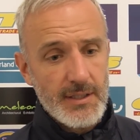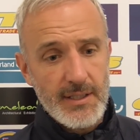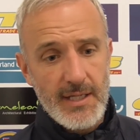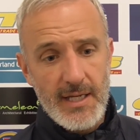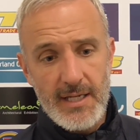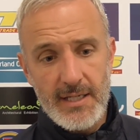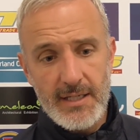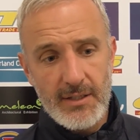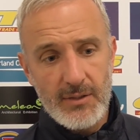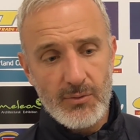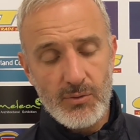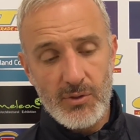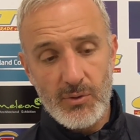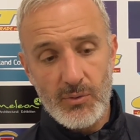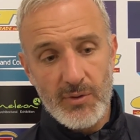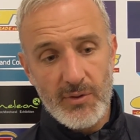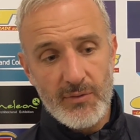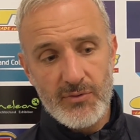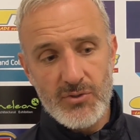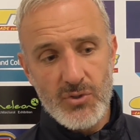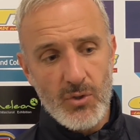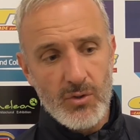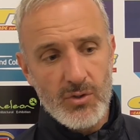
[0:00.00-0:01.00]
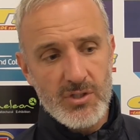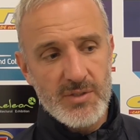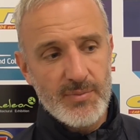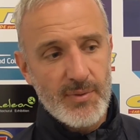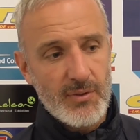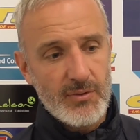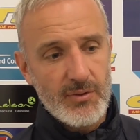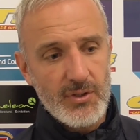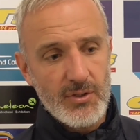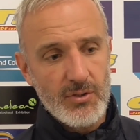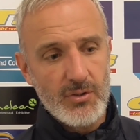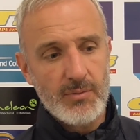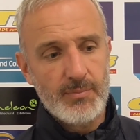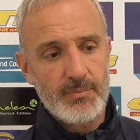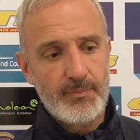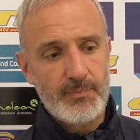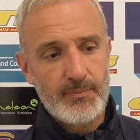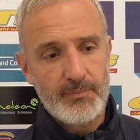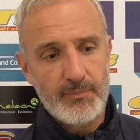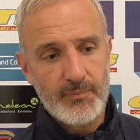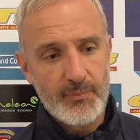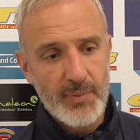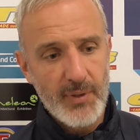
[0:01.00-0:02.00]
Yeah, we've talked about, you know,
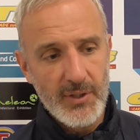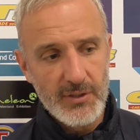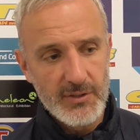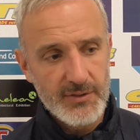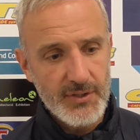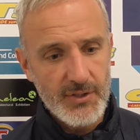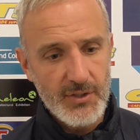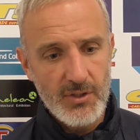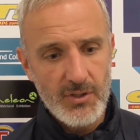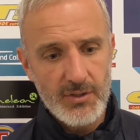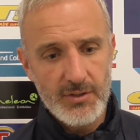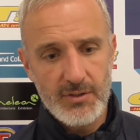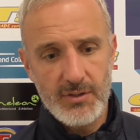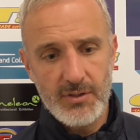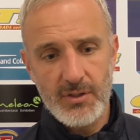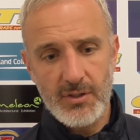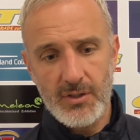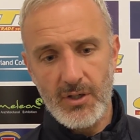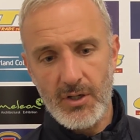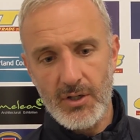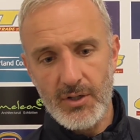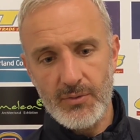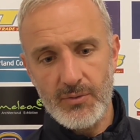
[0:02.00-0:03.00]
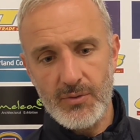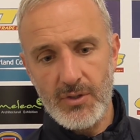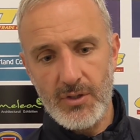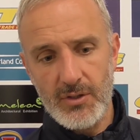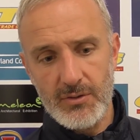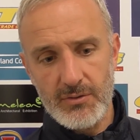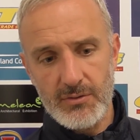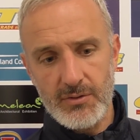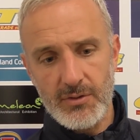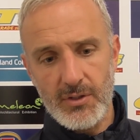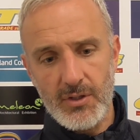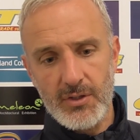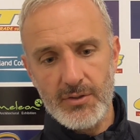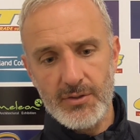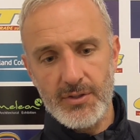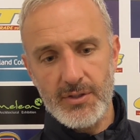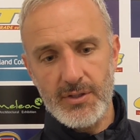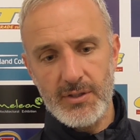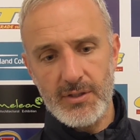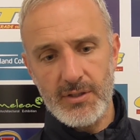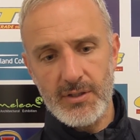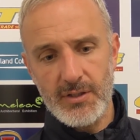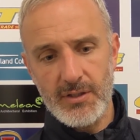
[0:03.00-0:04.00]
building on
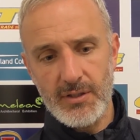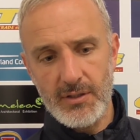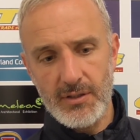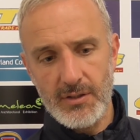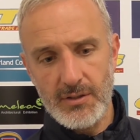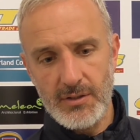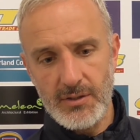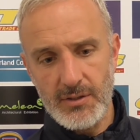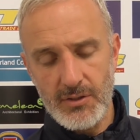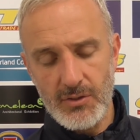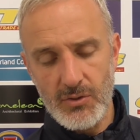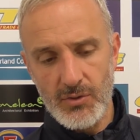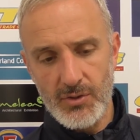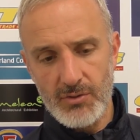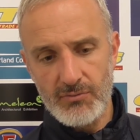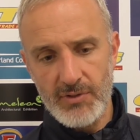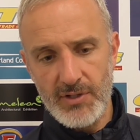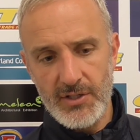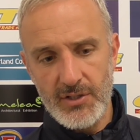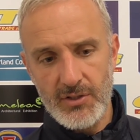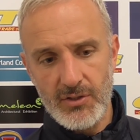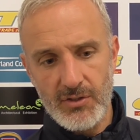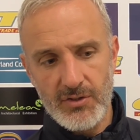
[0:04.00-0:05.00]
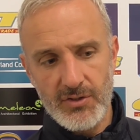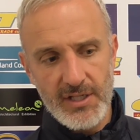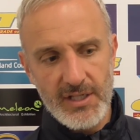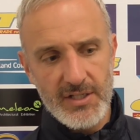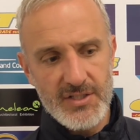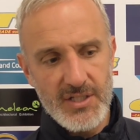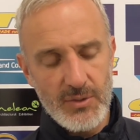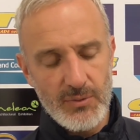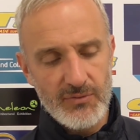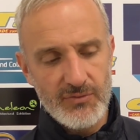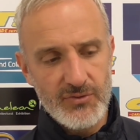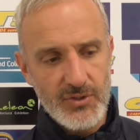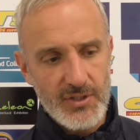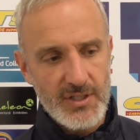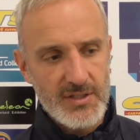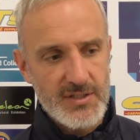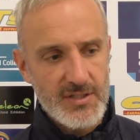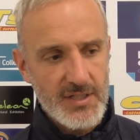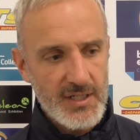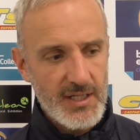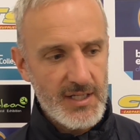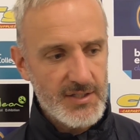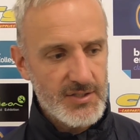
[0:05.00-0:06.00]
the, you know, the really good things that we've done in
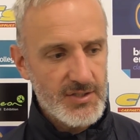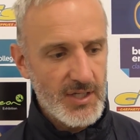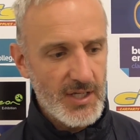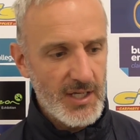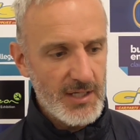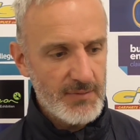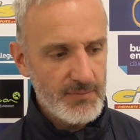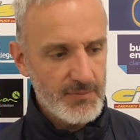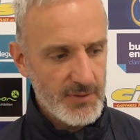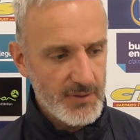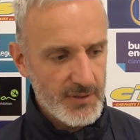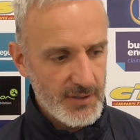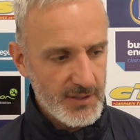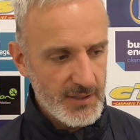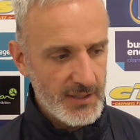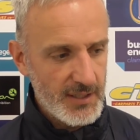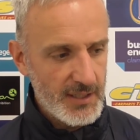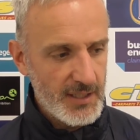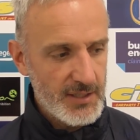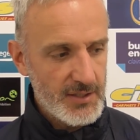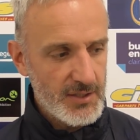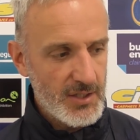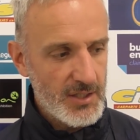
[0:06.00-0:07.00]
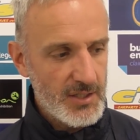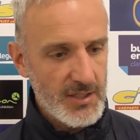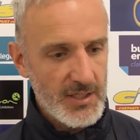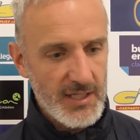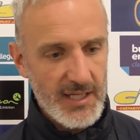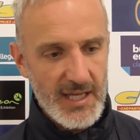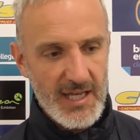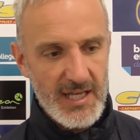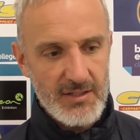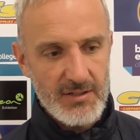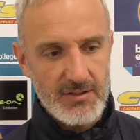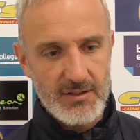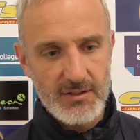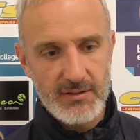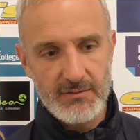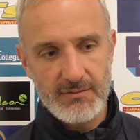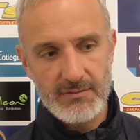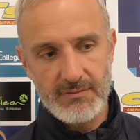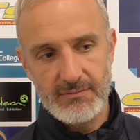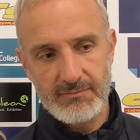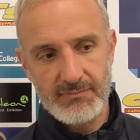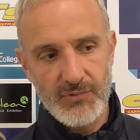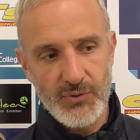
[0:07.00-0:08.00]
today's game, and again,
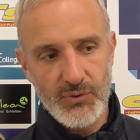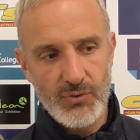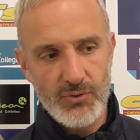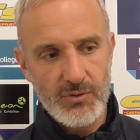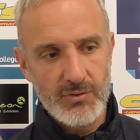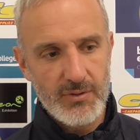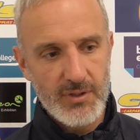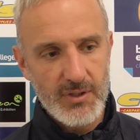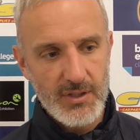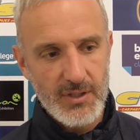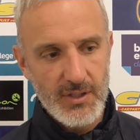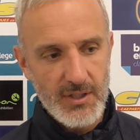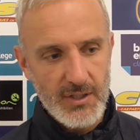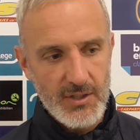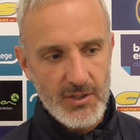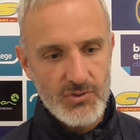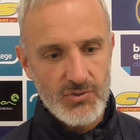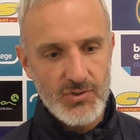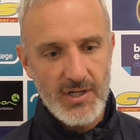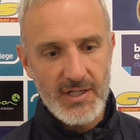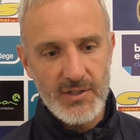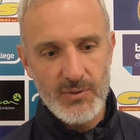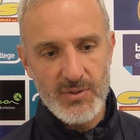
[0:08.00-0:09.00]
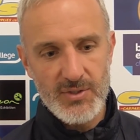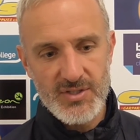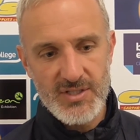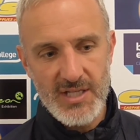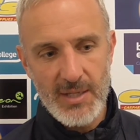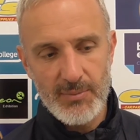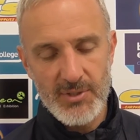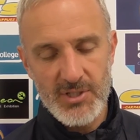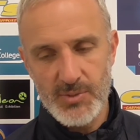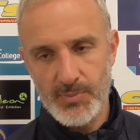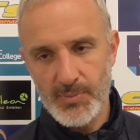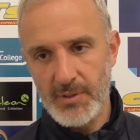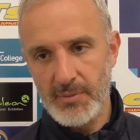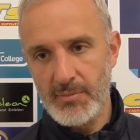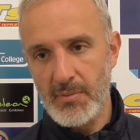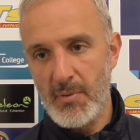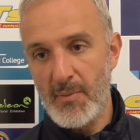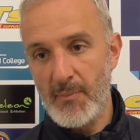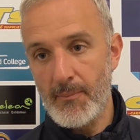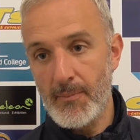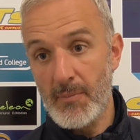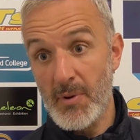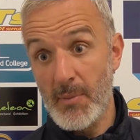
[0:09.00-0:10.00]
you know, trying to establish a bit of
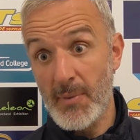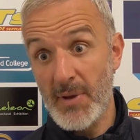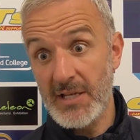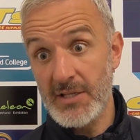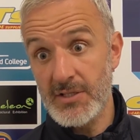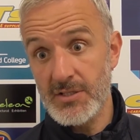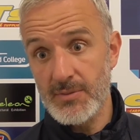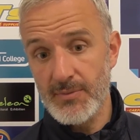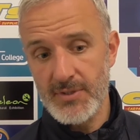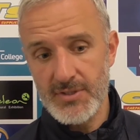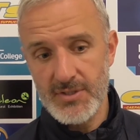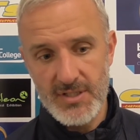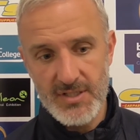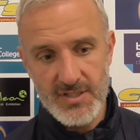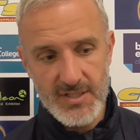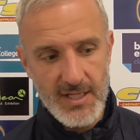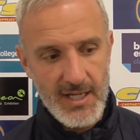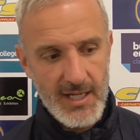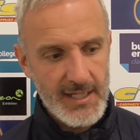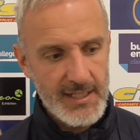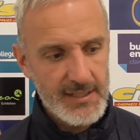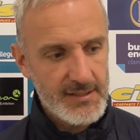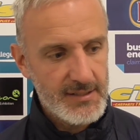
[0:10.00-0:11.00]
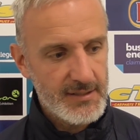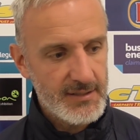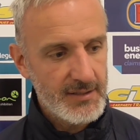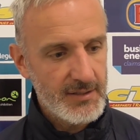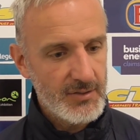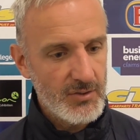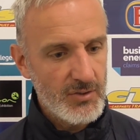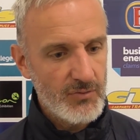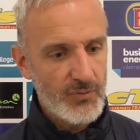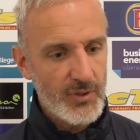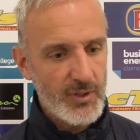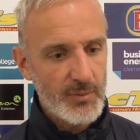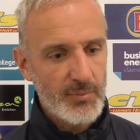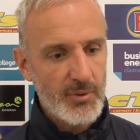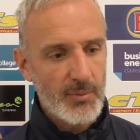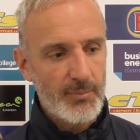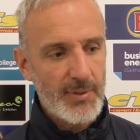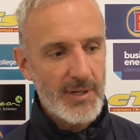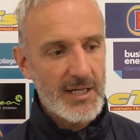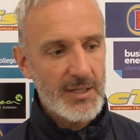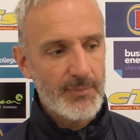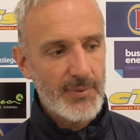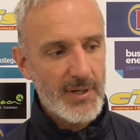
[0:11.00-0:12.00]
momentum as a side. You know, if we
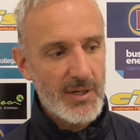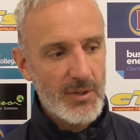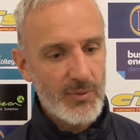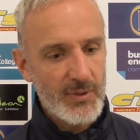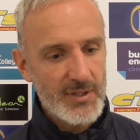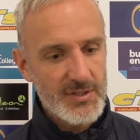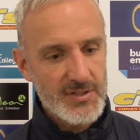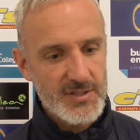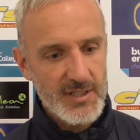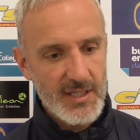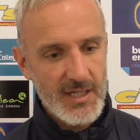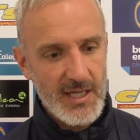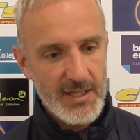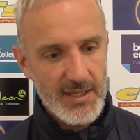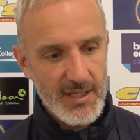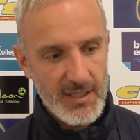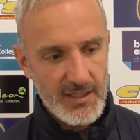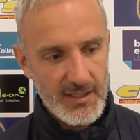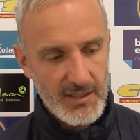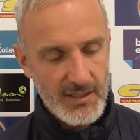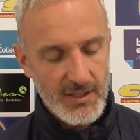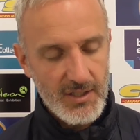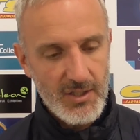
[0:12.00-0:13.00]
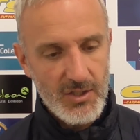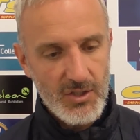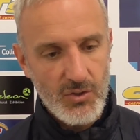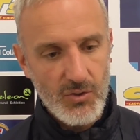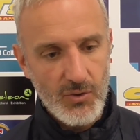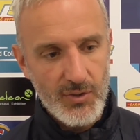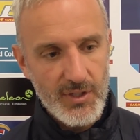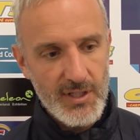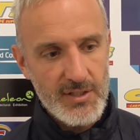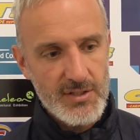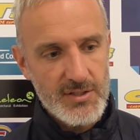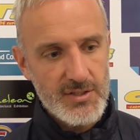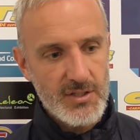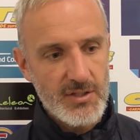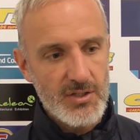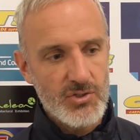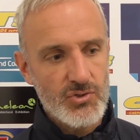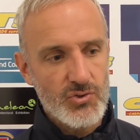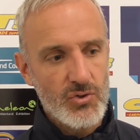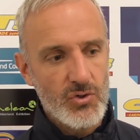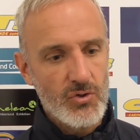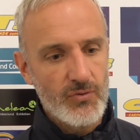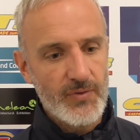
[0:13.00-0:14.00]
put back wins together going into the
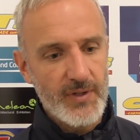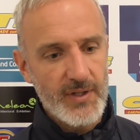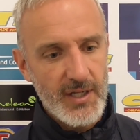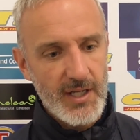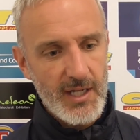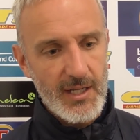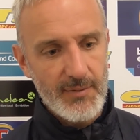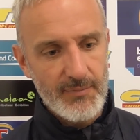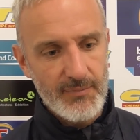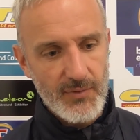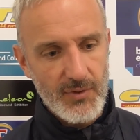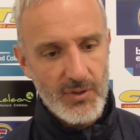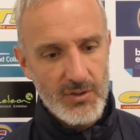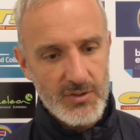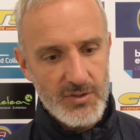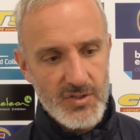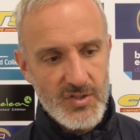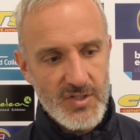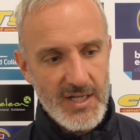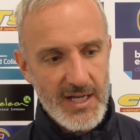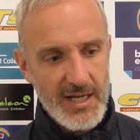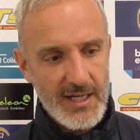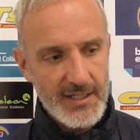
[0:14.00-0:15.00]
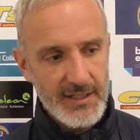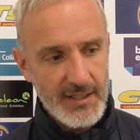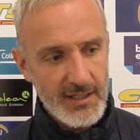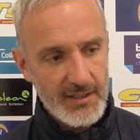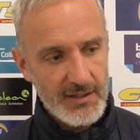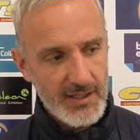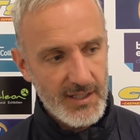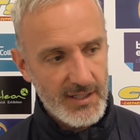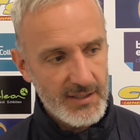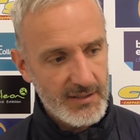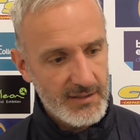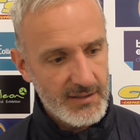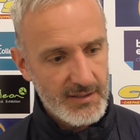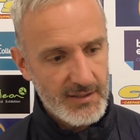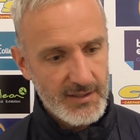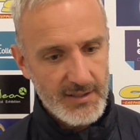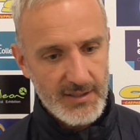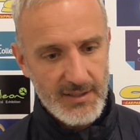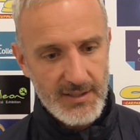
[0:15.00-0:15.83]
trophy game on Saturday, then